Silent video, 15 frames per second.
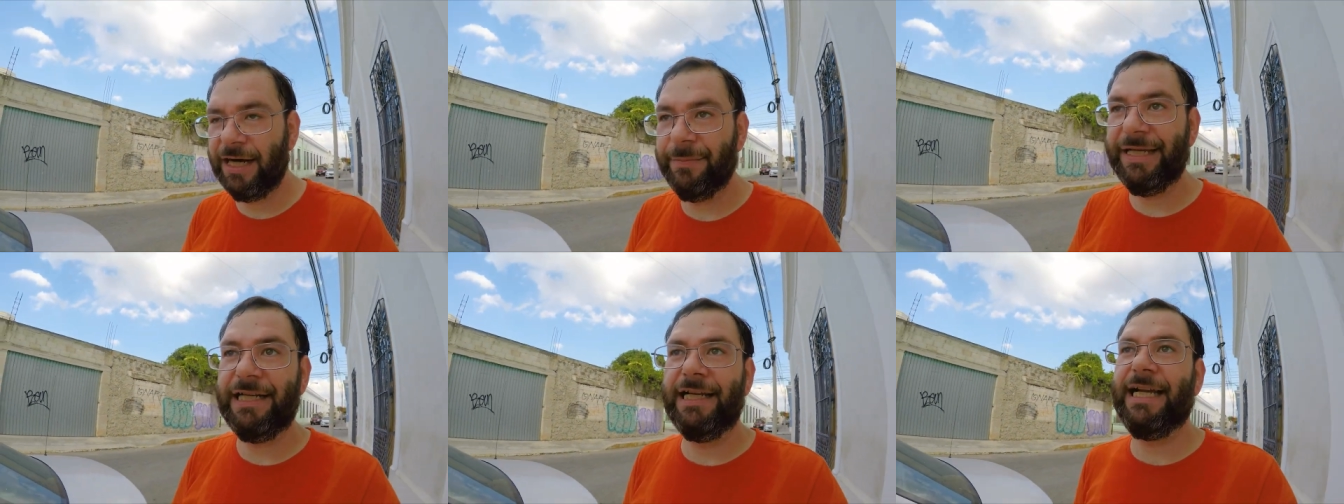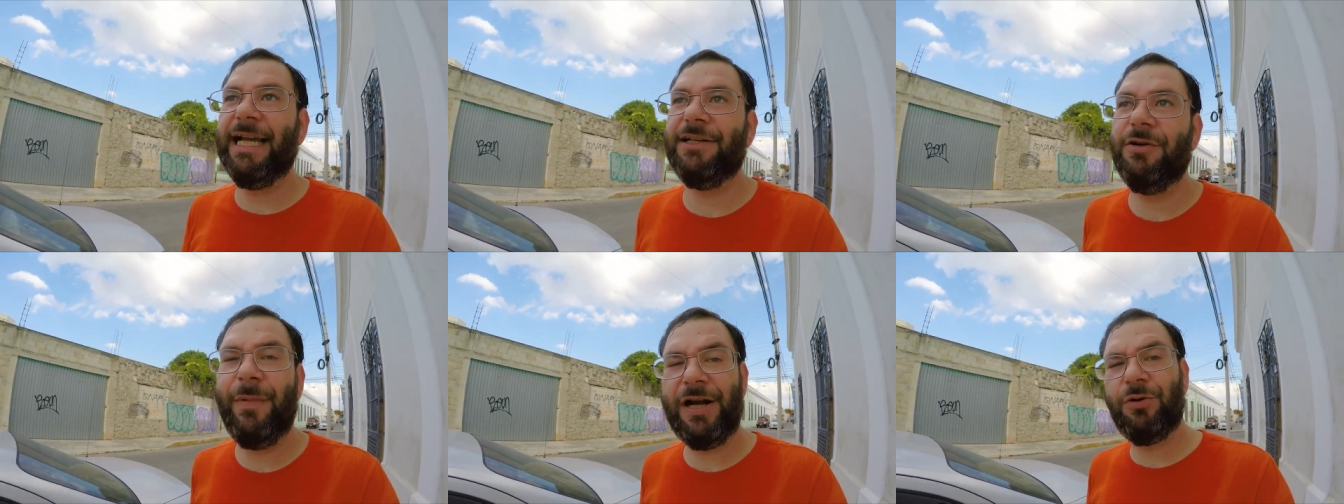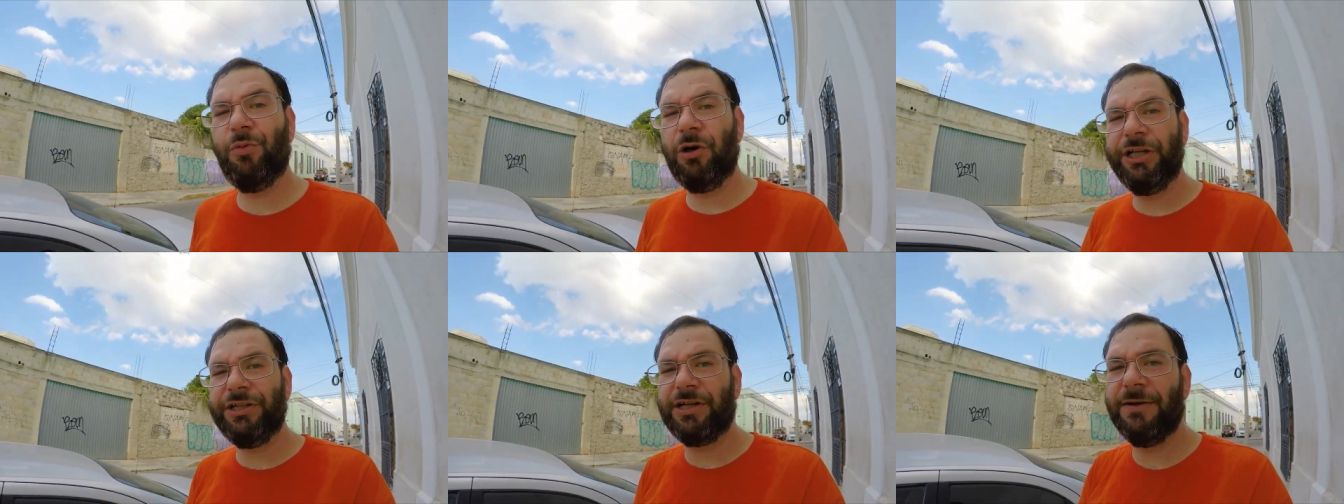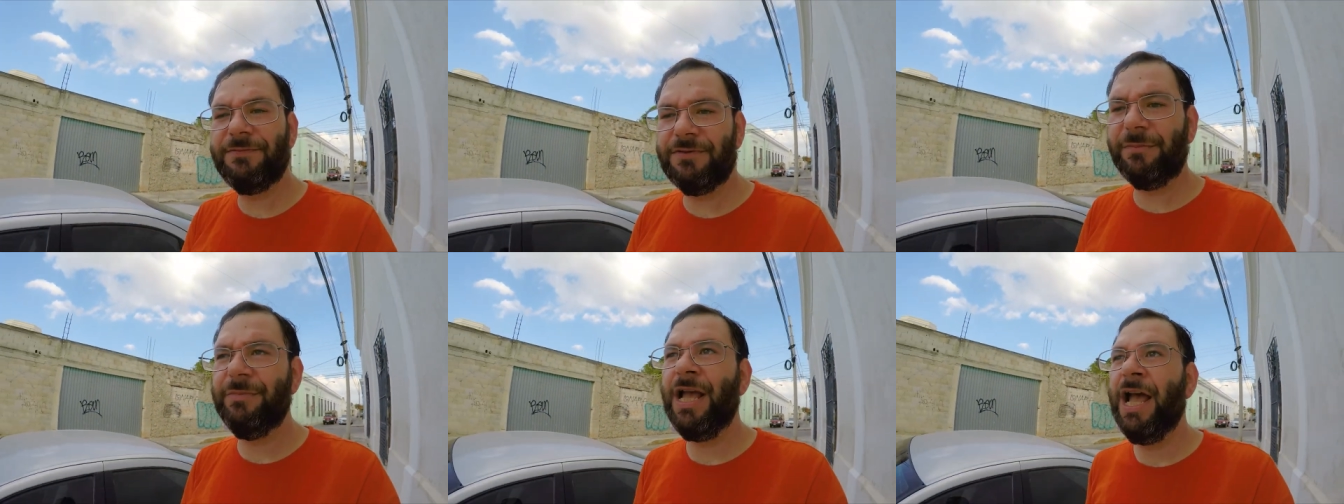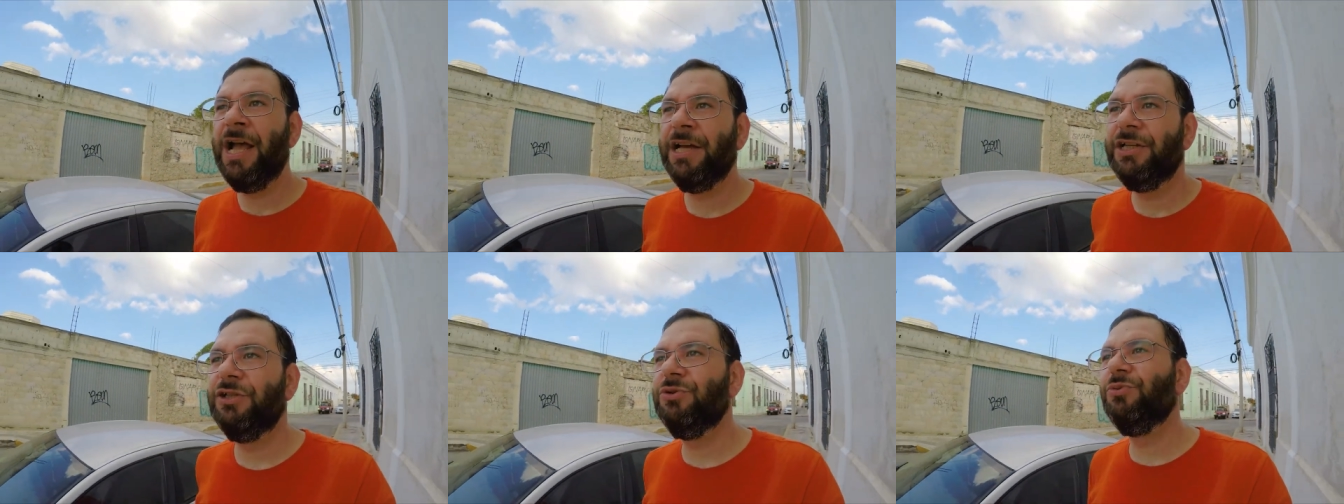I mean, again, no matter where you come from,
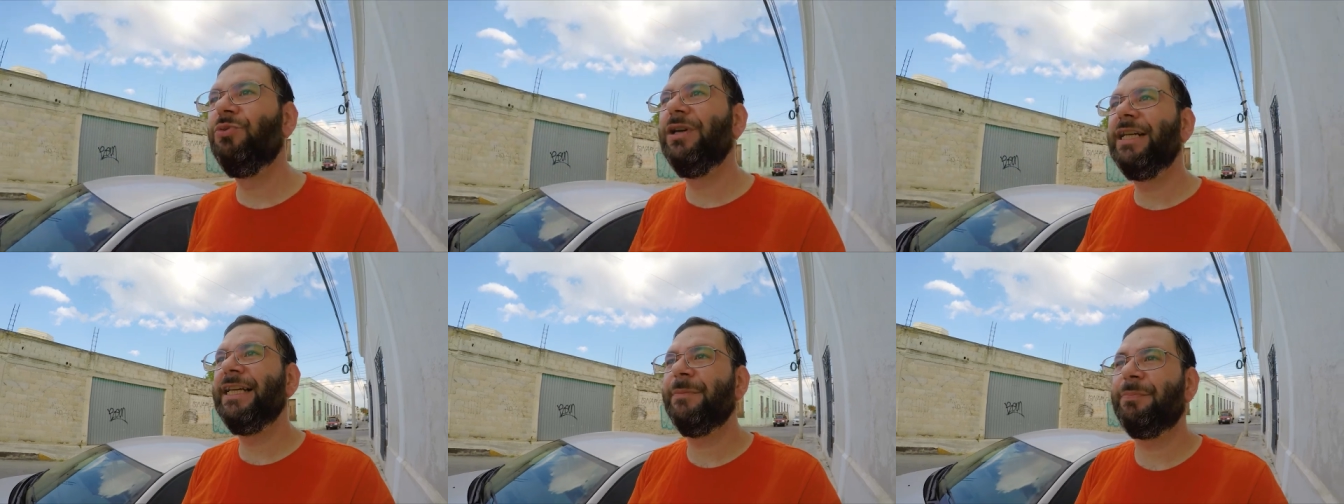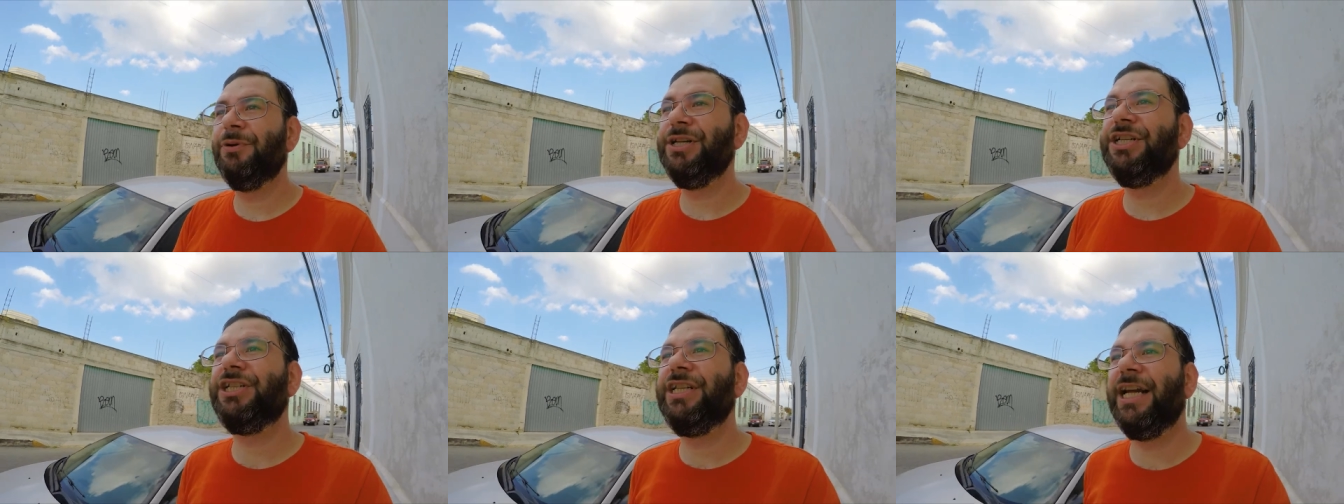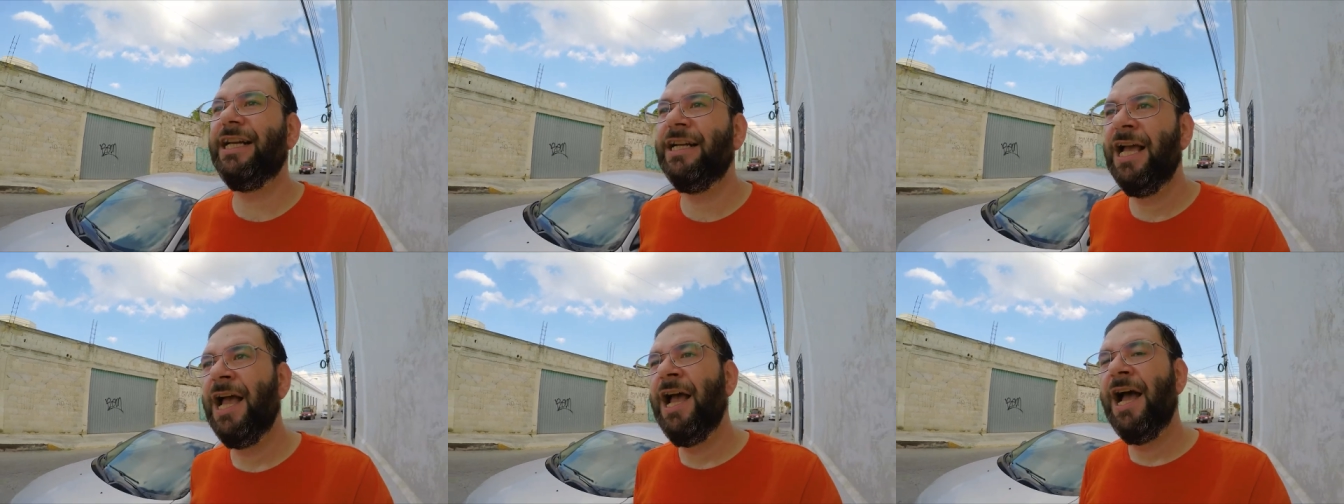you really appreciate